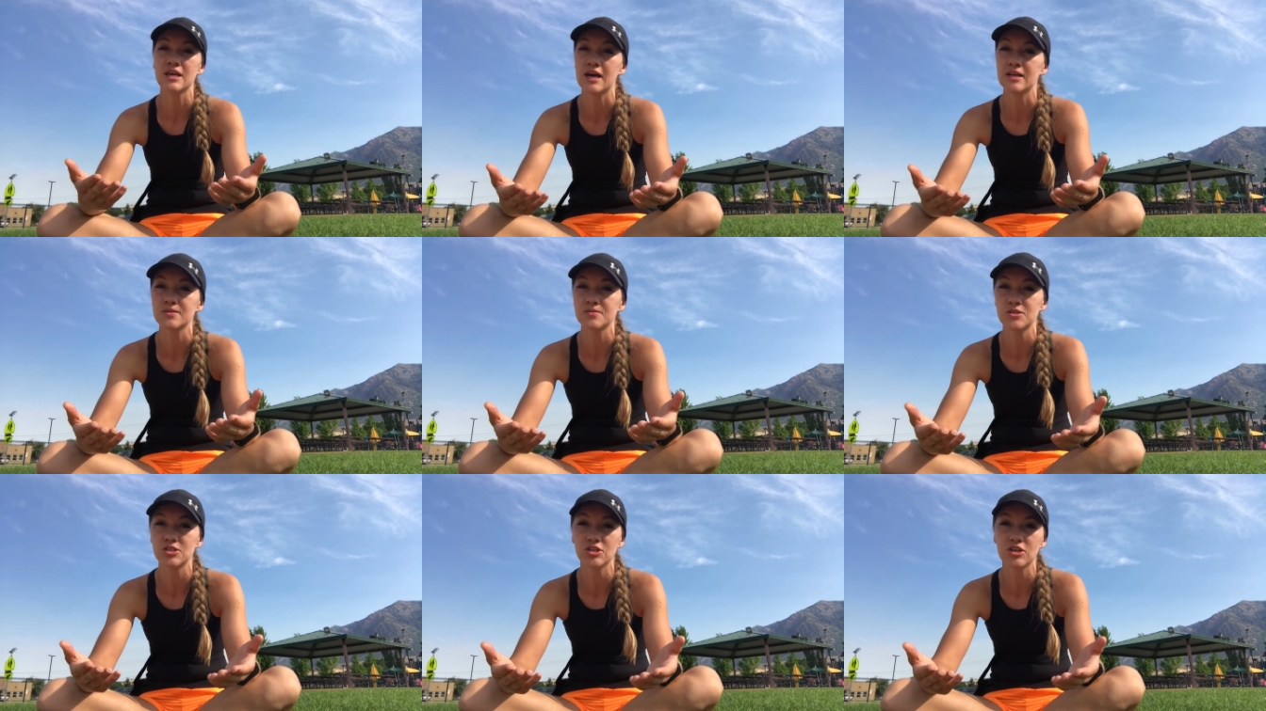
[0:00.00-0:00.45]

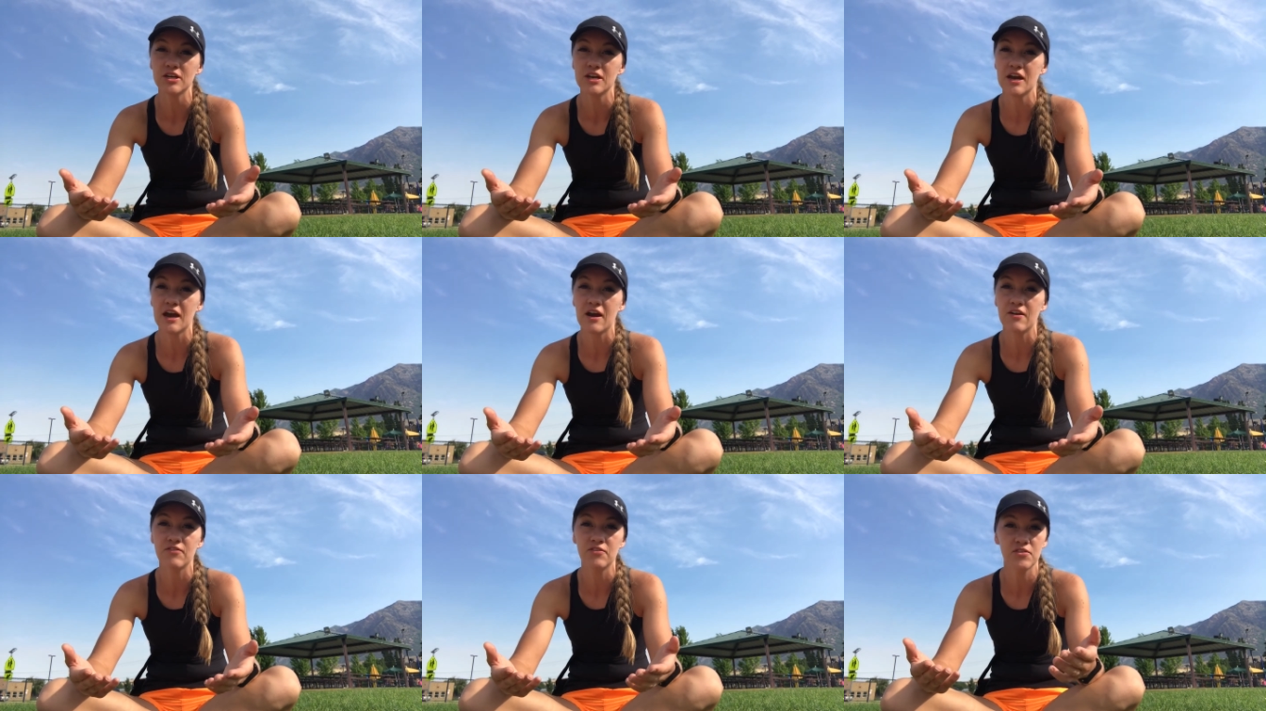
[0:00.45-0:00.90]
that's what you're gonna
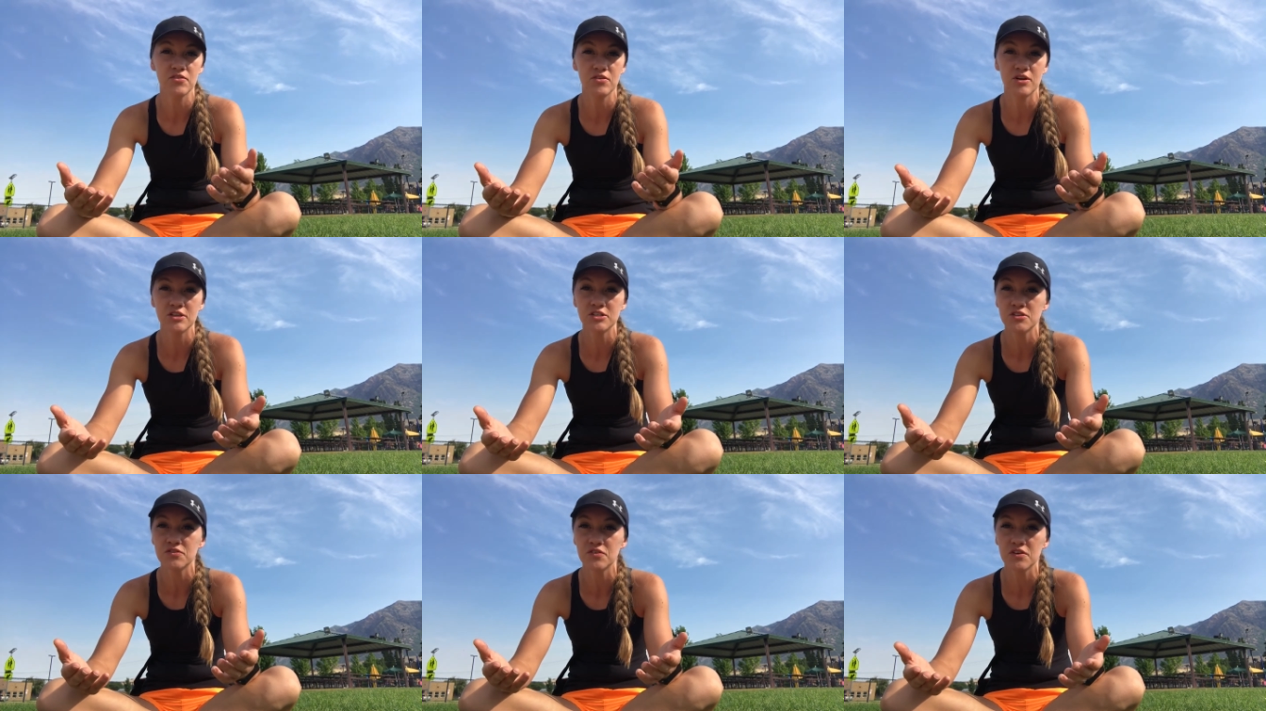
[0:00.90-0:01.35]
have for the
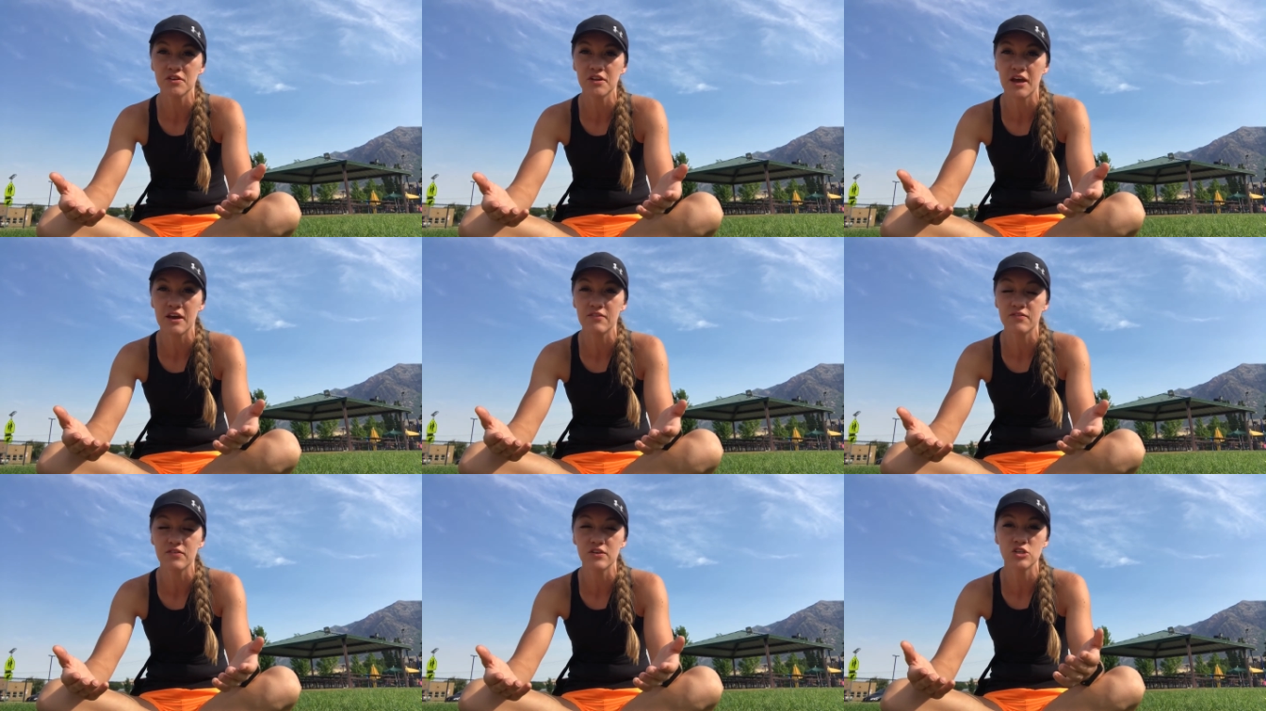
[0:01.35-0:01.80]
rest of your
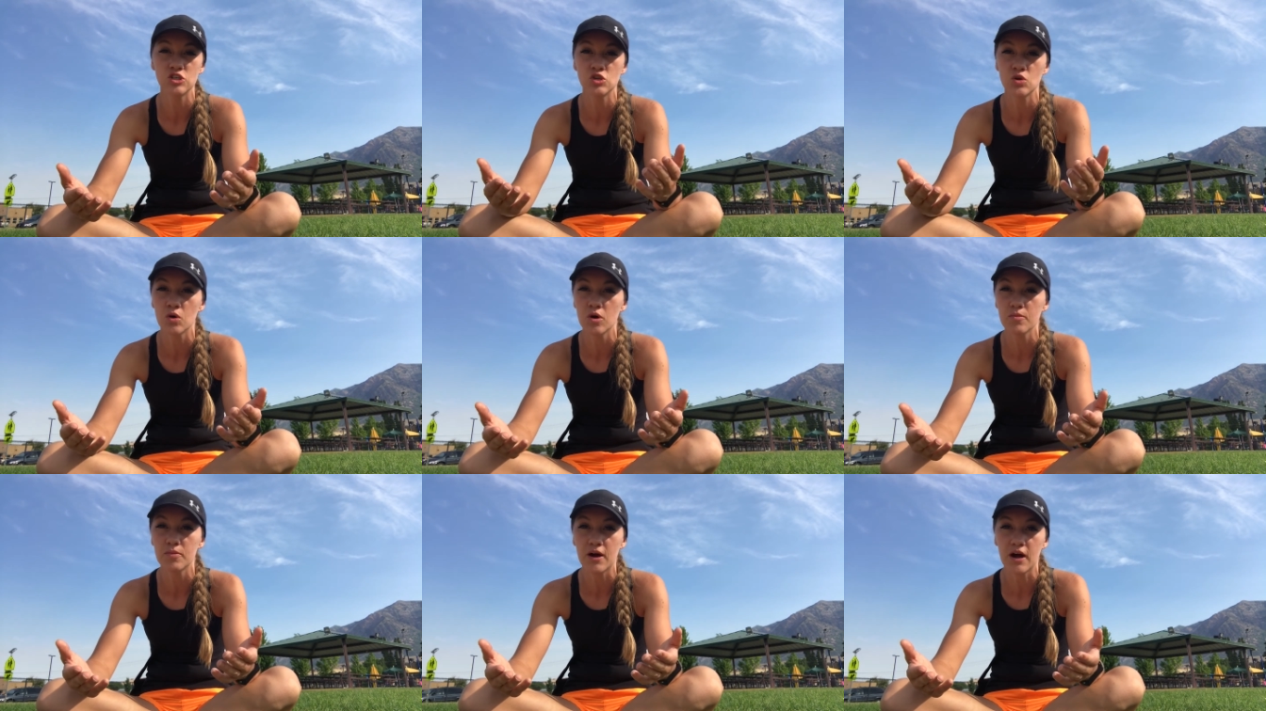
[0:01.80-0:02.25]
life is
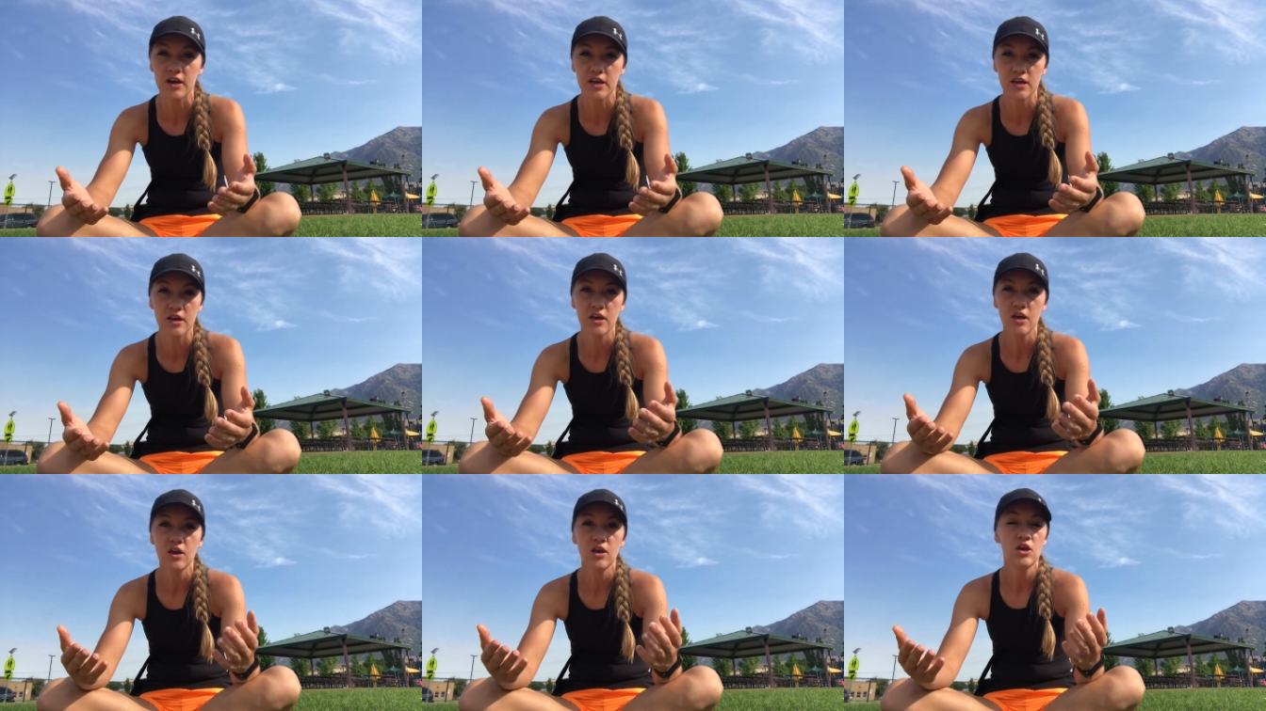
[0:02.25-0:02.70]
your
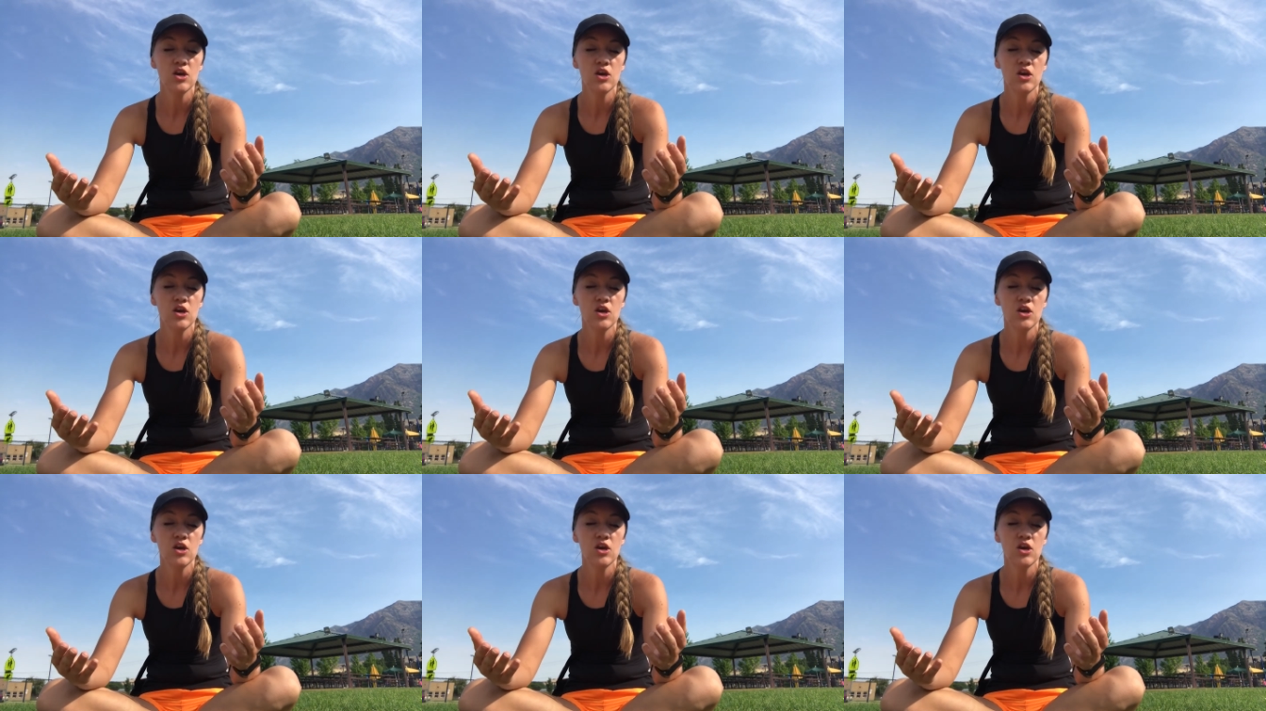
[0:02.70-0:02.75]
body,